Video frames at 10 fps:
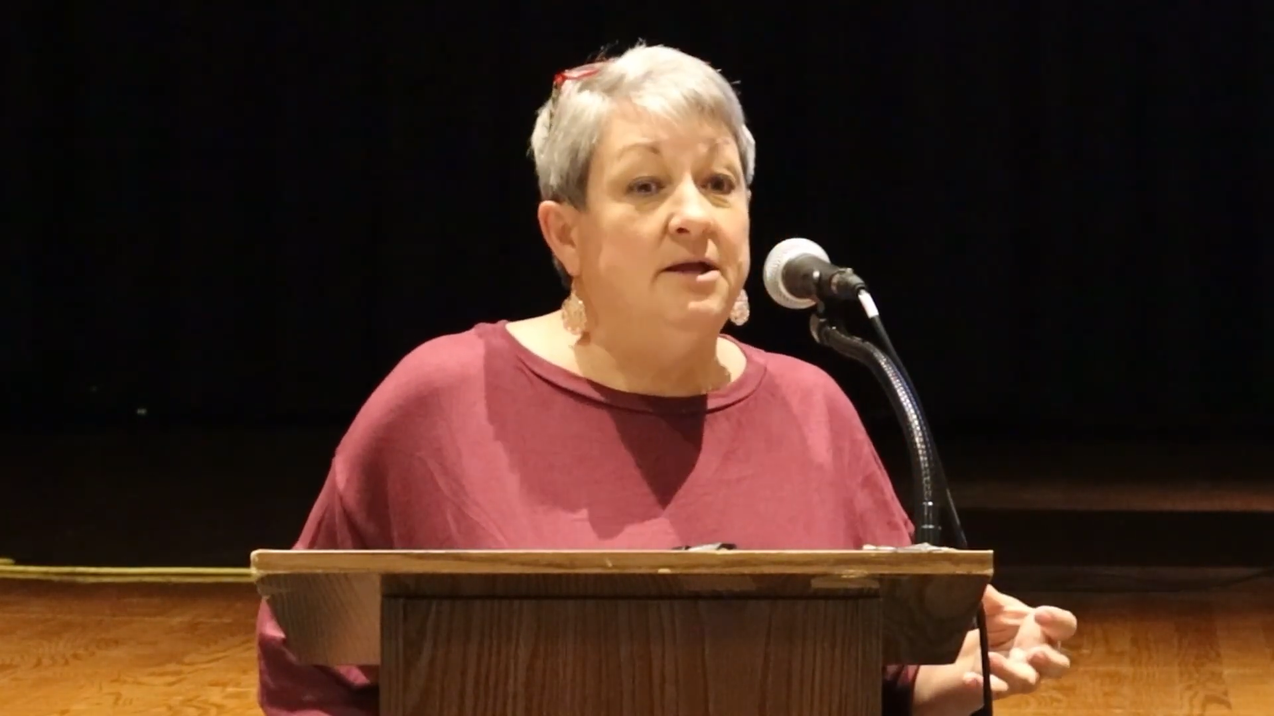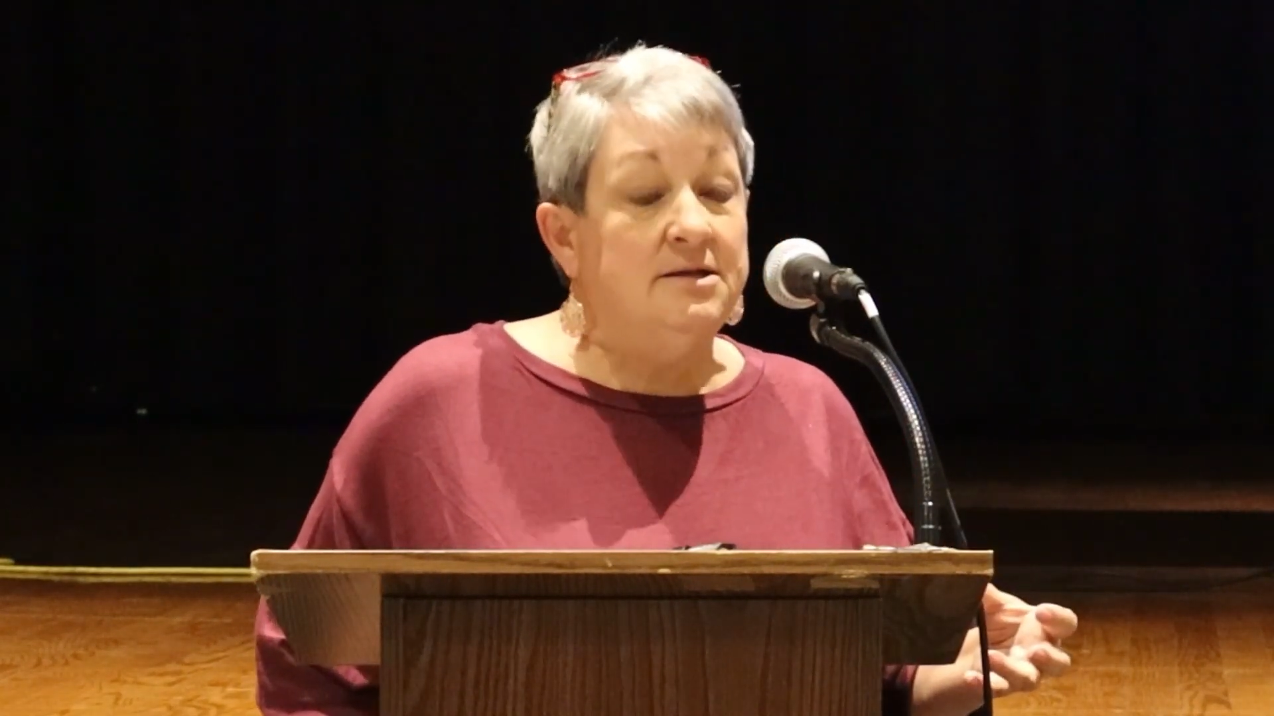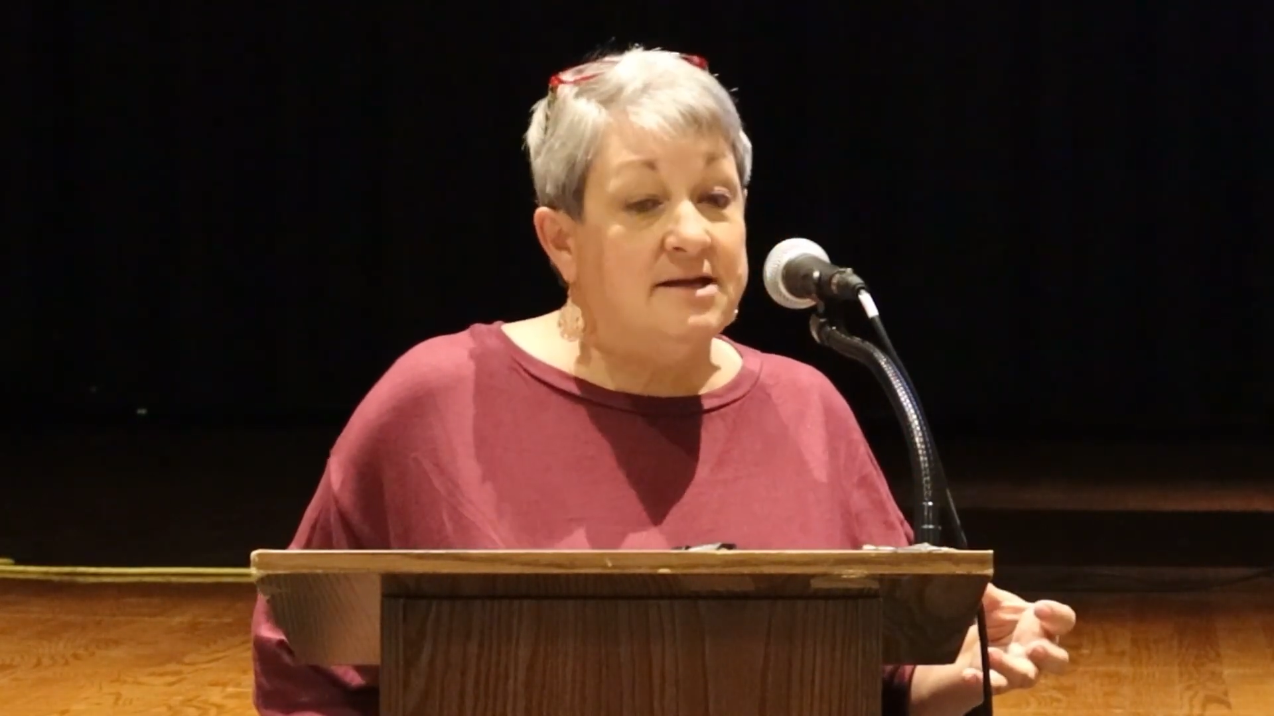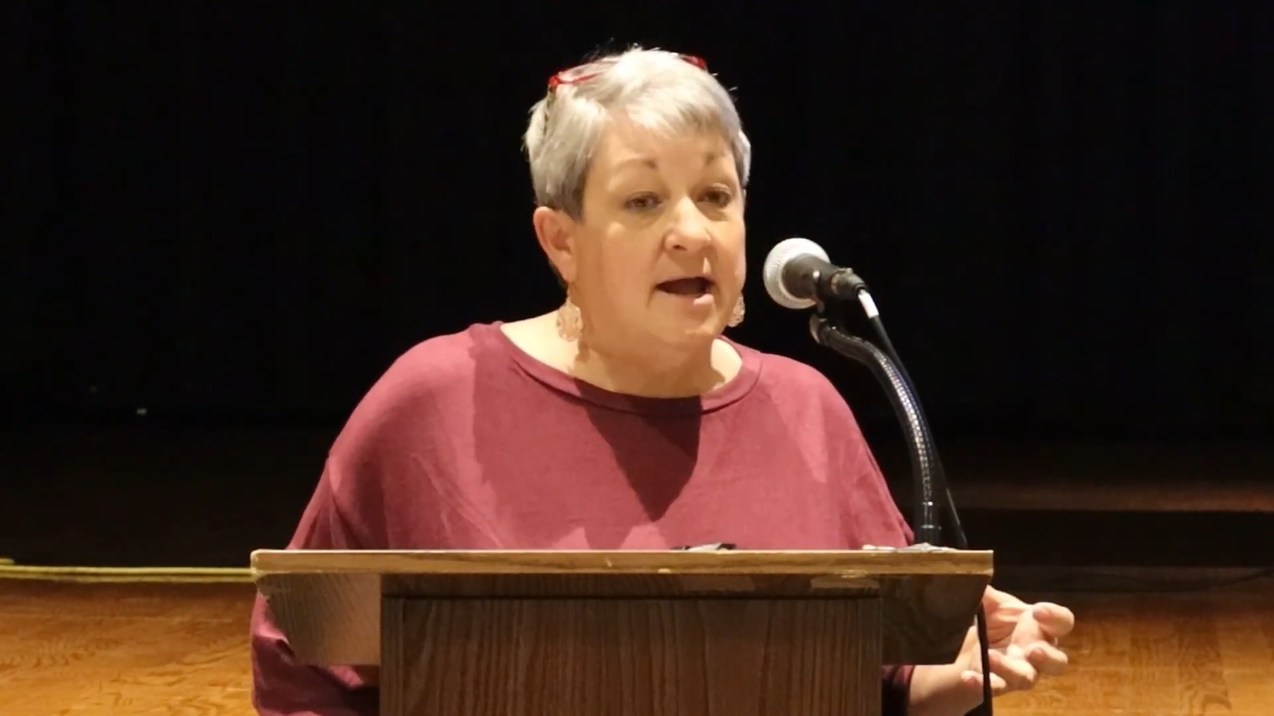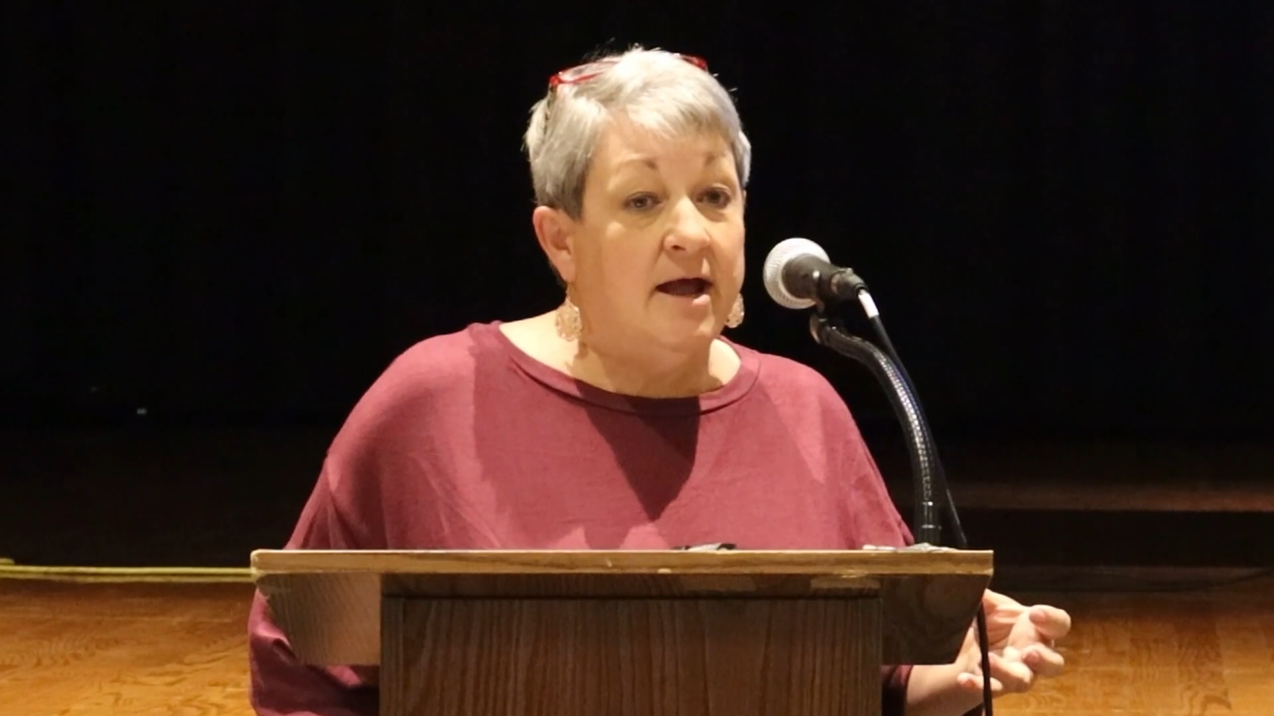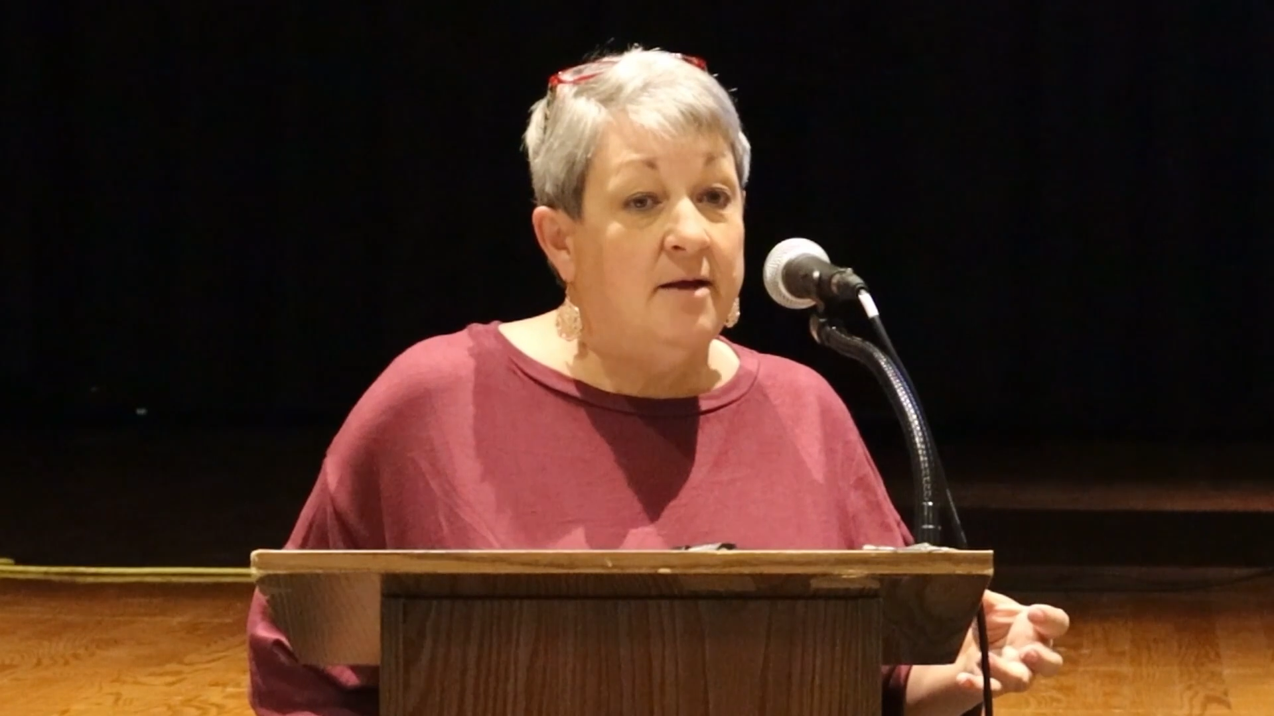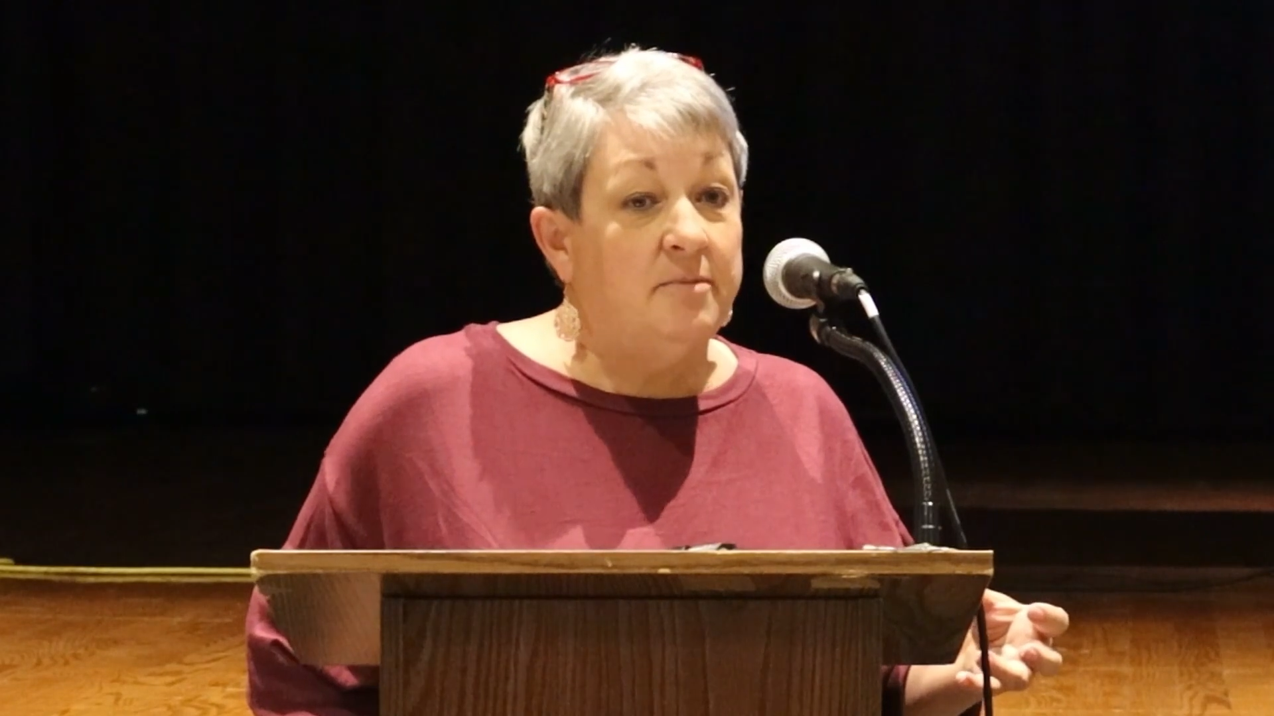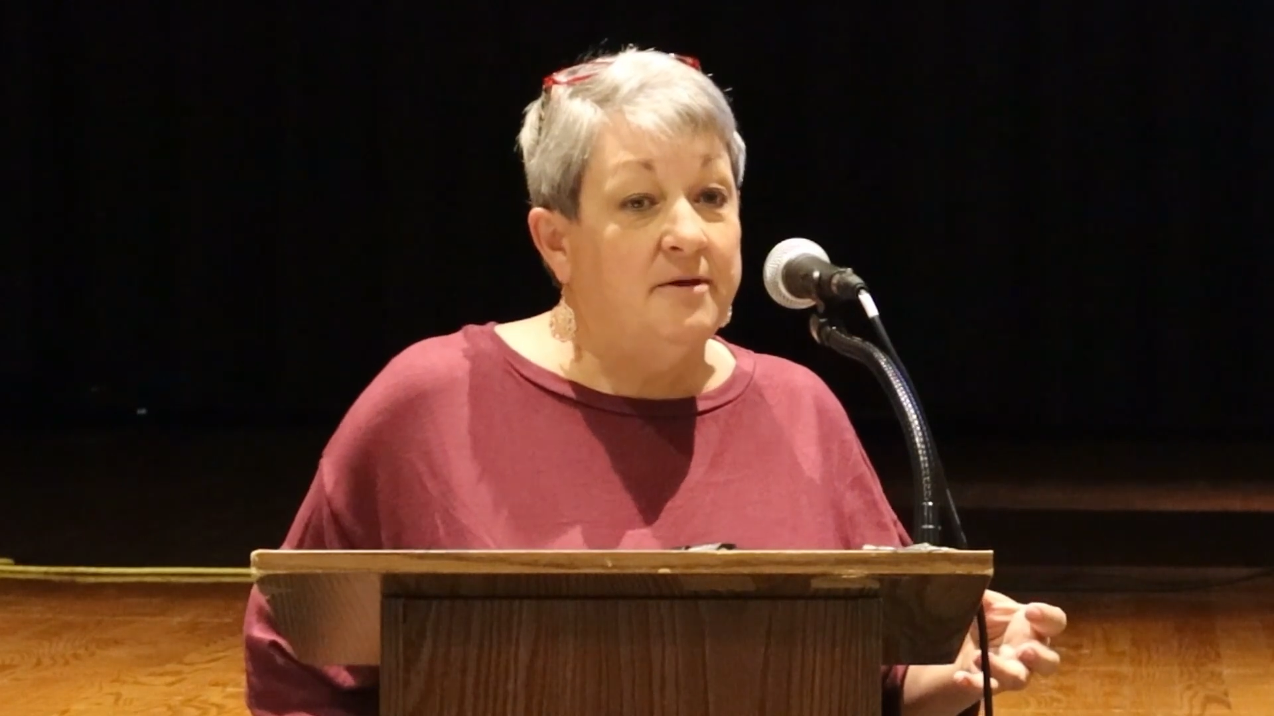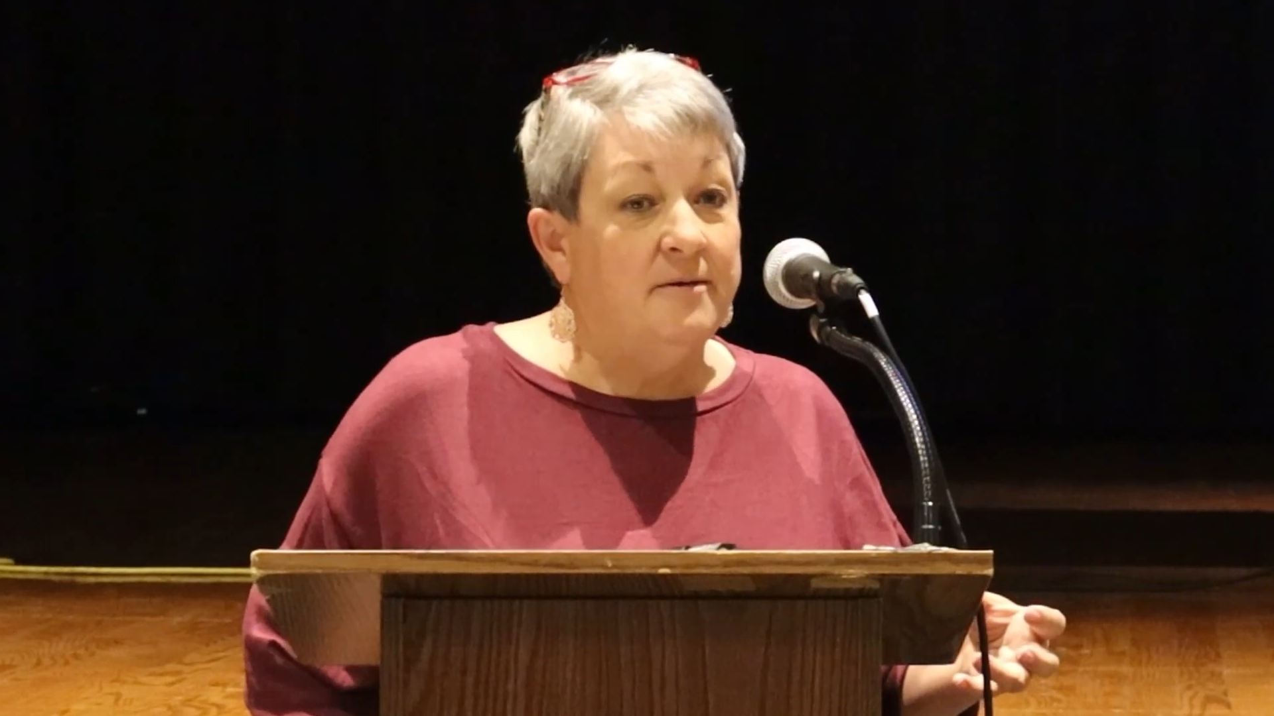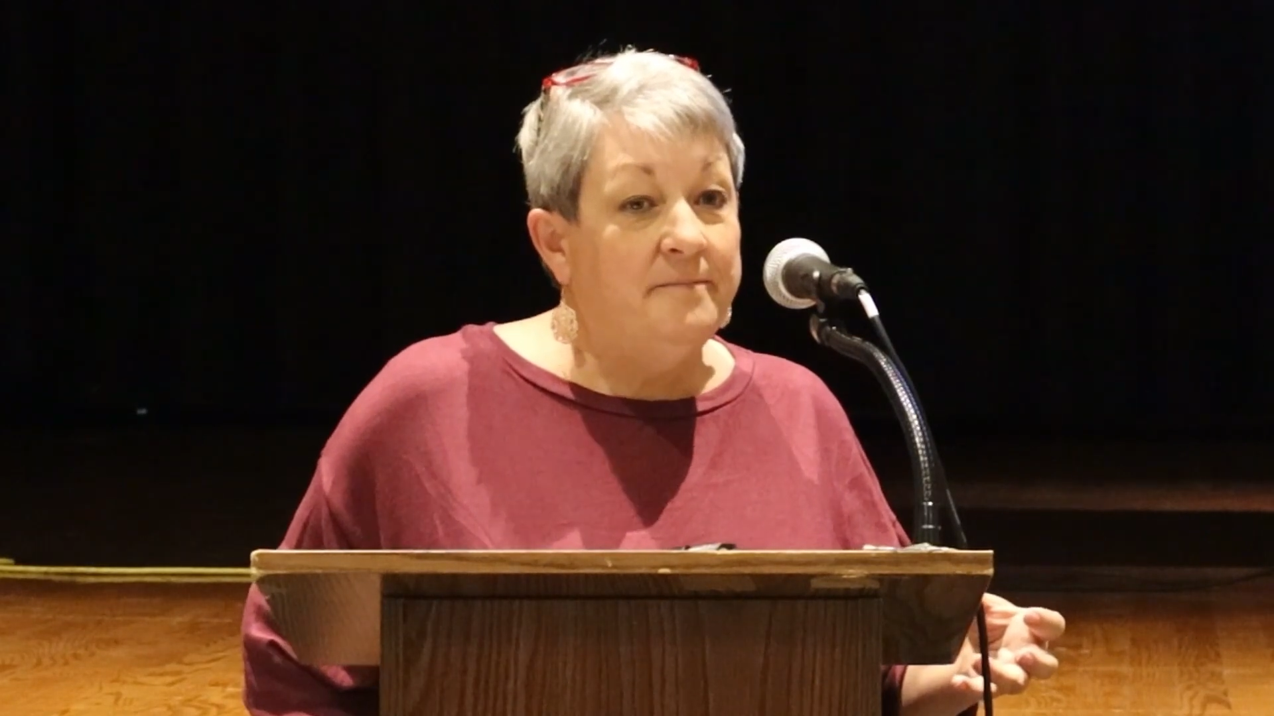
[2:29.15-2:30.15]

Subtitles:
ATAP.